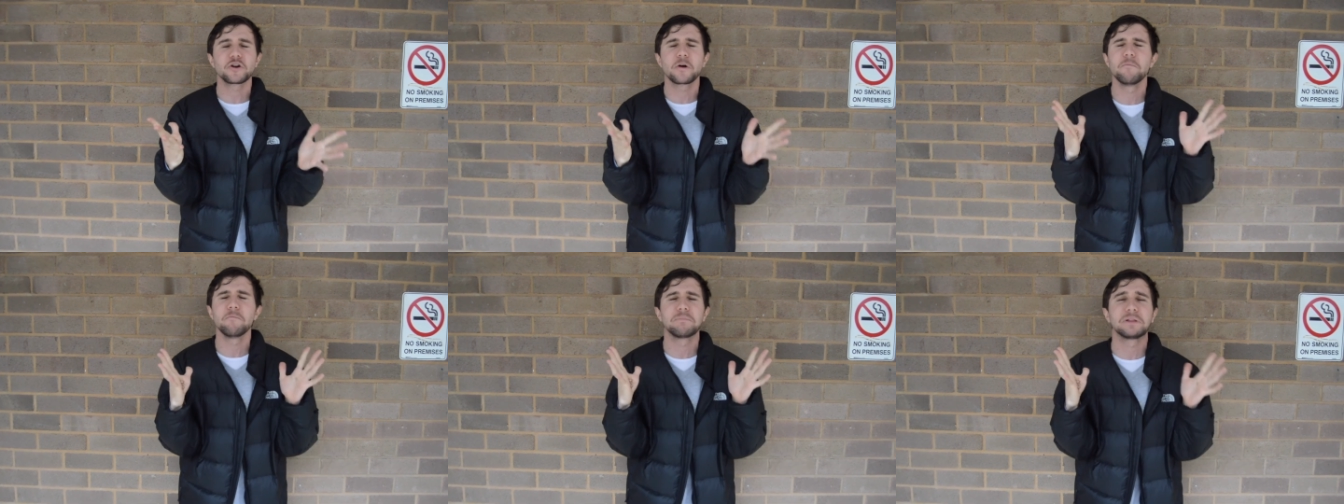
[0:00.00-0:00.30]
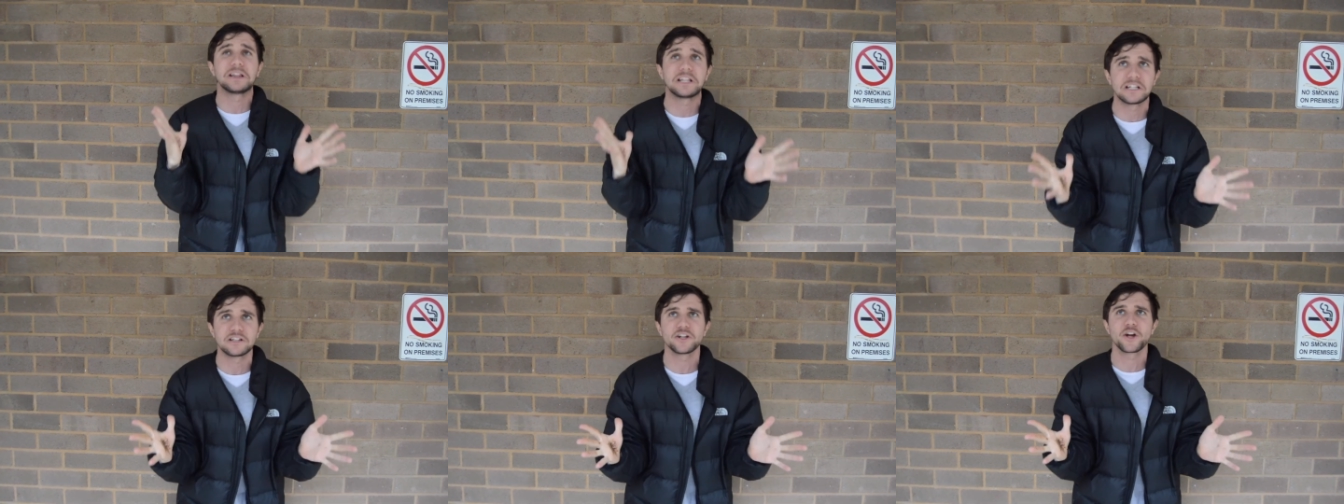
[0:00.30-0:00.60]

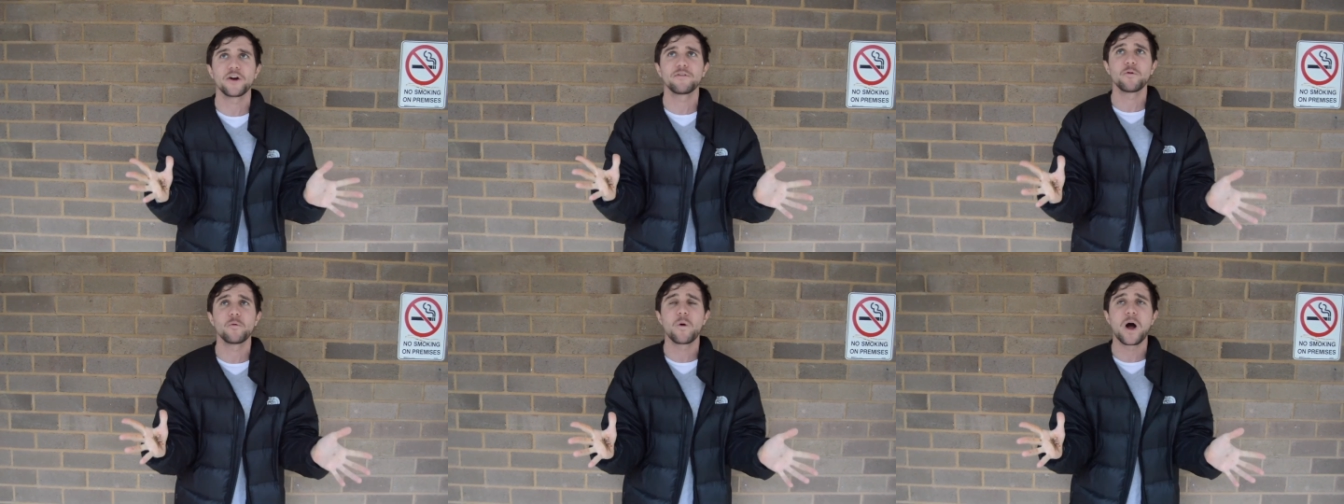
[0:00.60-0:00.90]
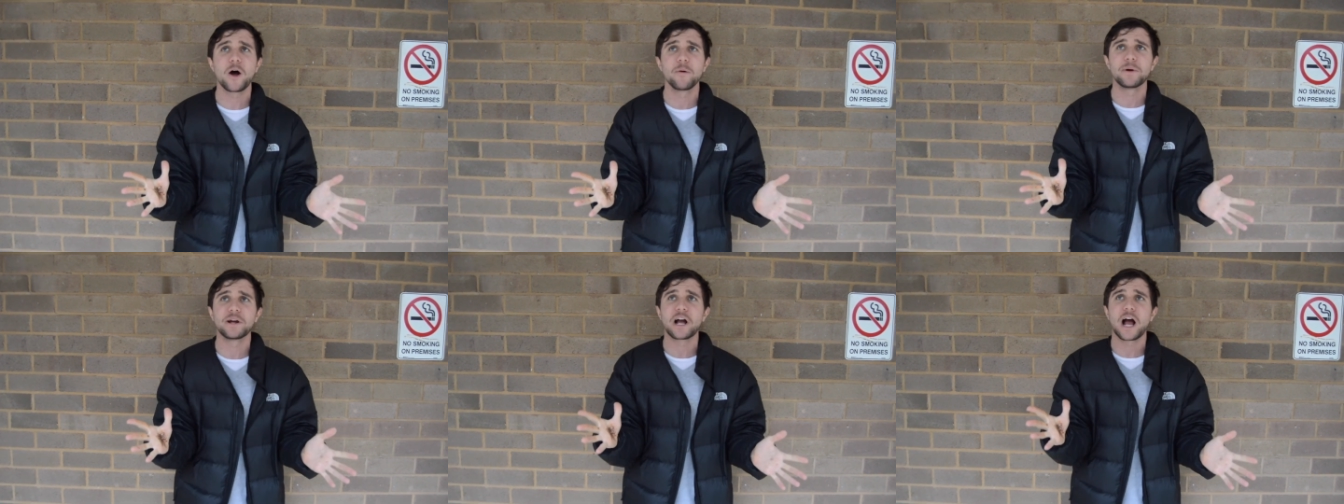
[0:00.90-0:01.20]
completely
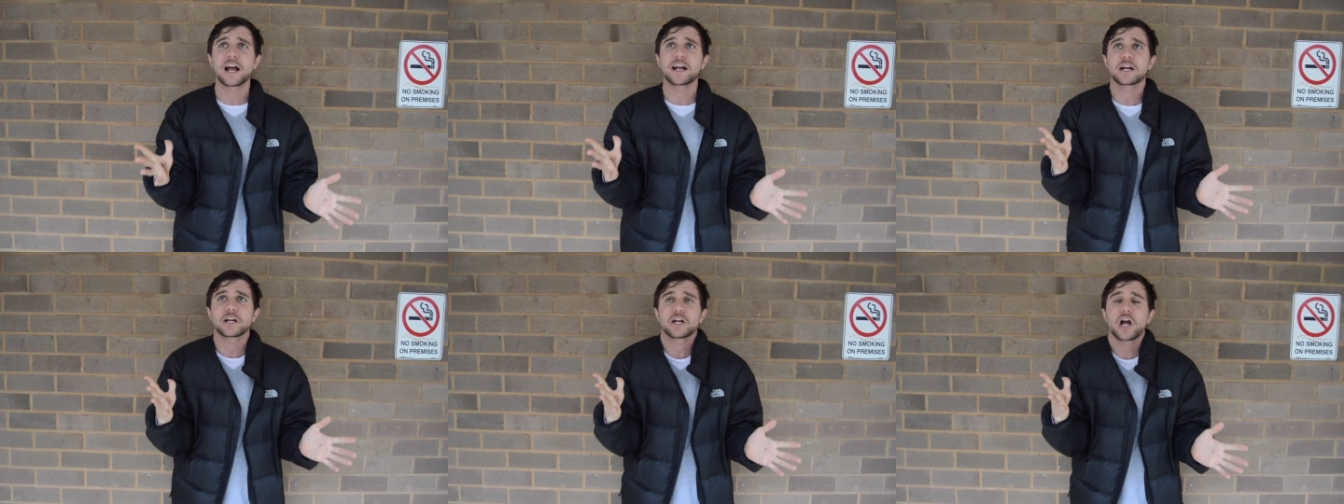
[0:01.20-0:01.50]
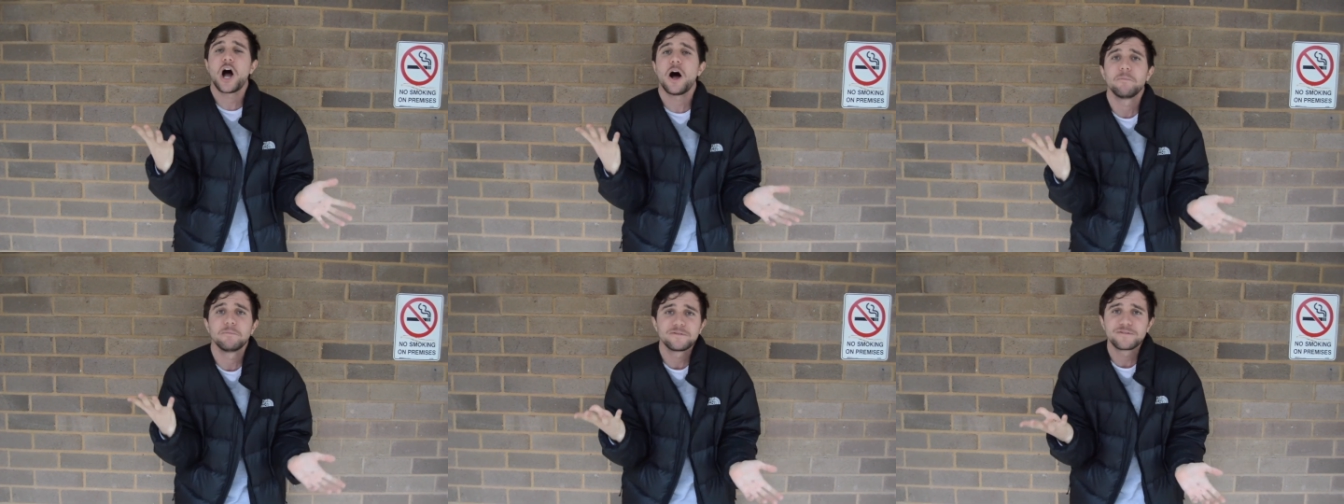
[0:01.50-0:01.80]
overwhelming. I
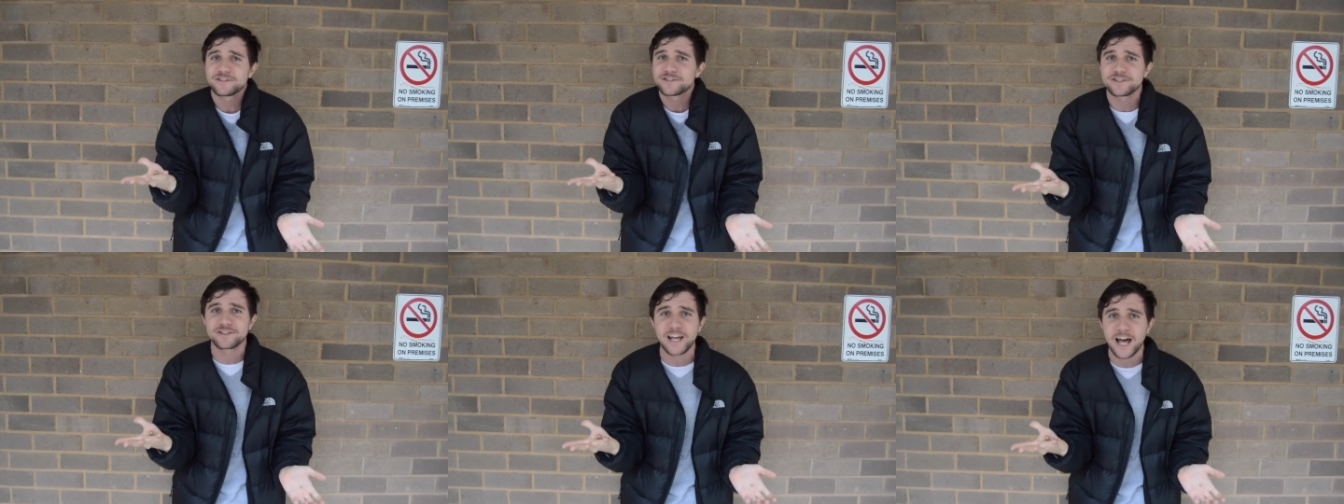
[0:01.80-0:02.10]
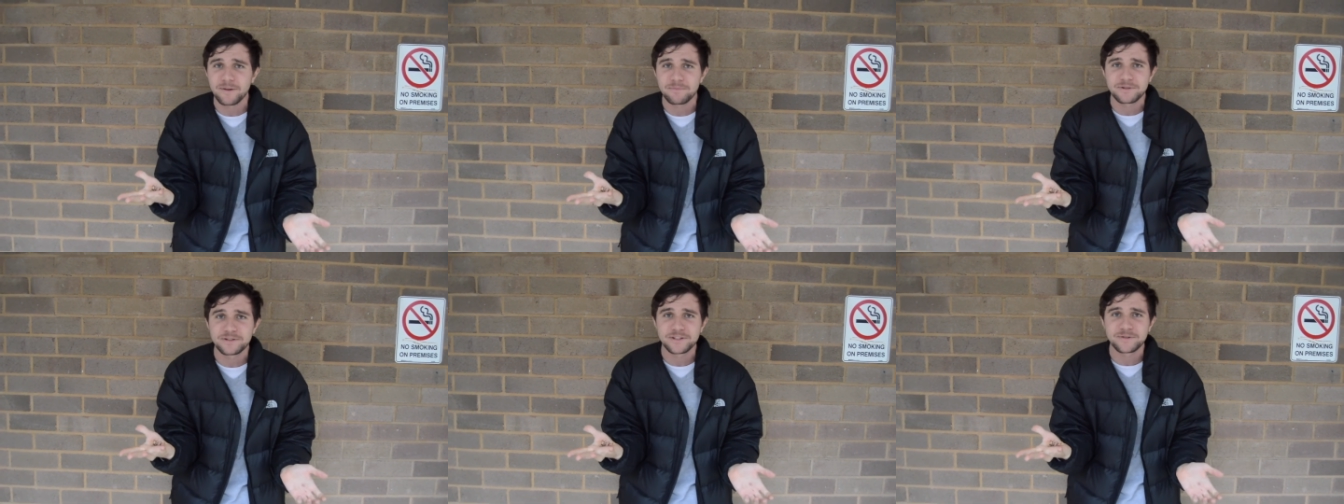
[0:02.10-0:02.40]
can't believe this has
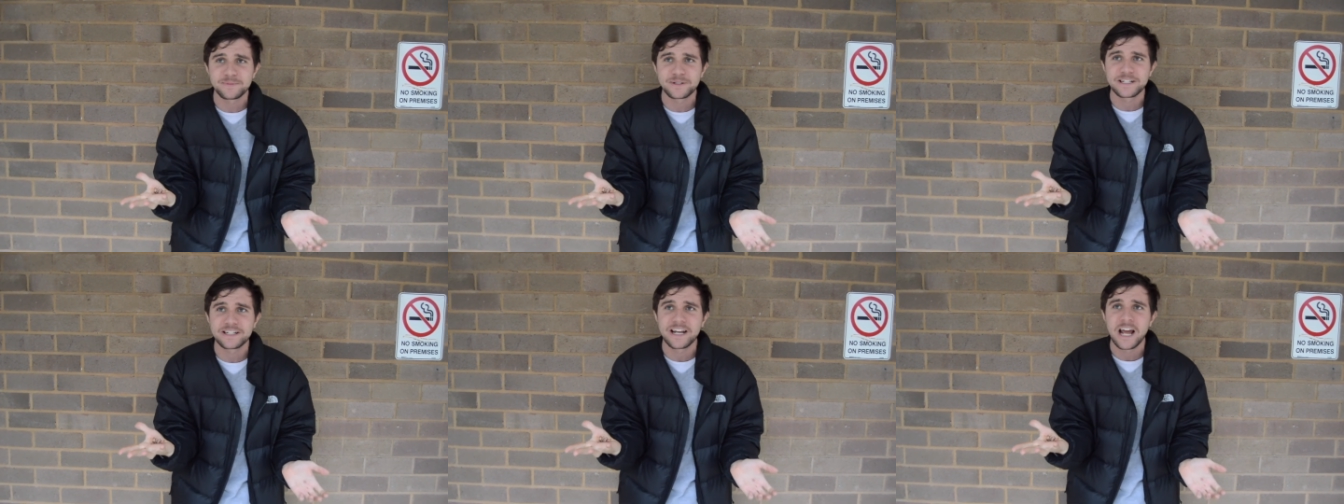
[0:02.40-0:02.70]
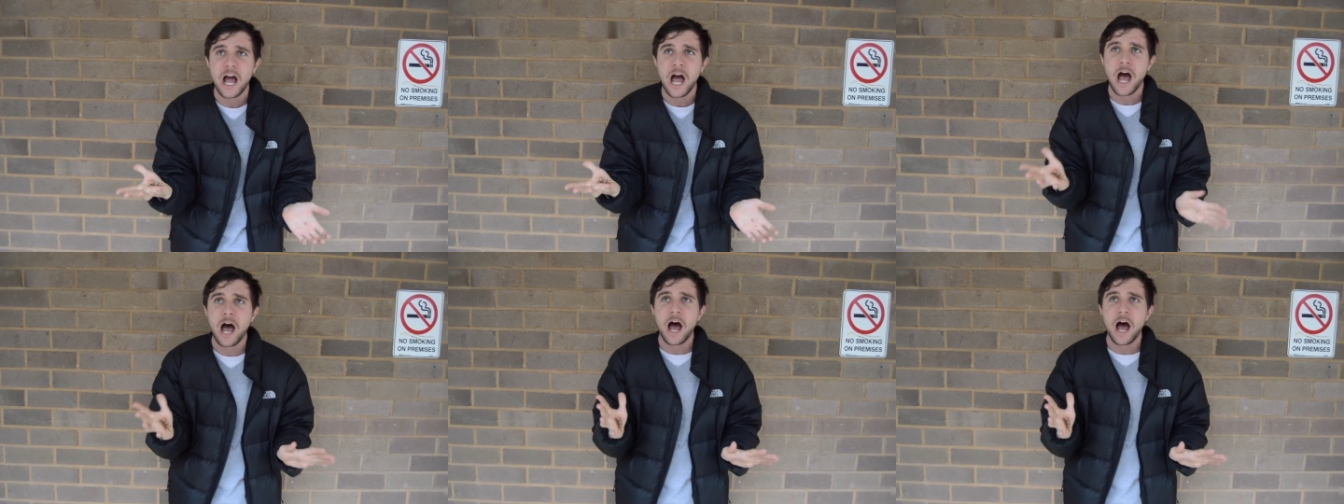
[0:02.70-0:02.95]
happened to me.